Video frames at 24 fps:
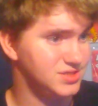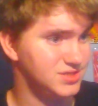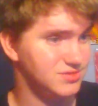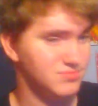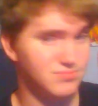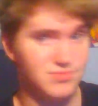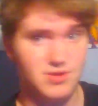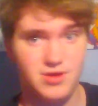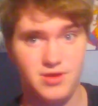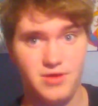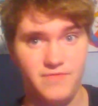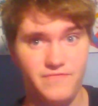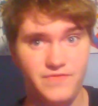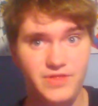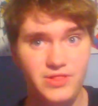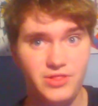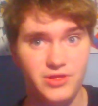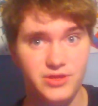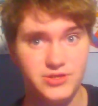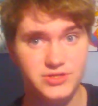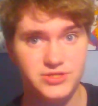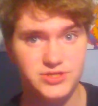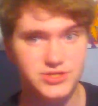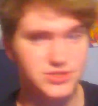a
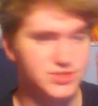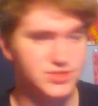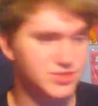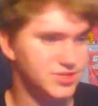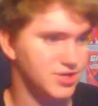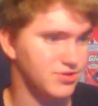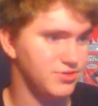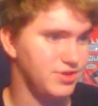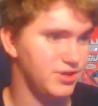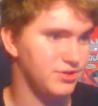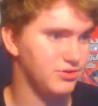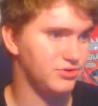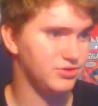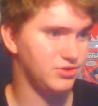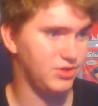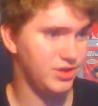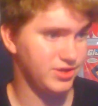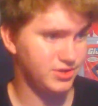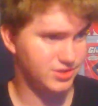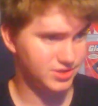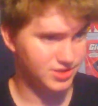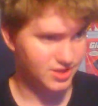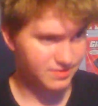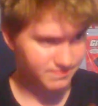village. So they were like, "Yep,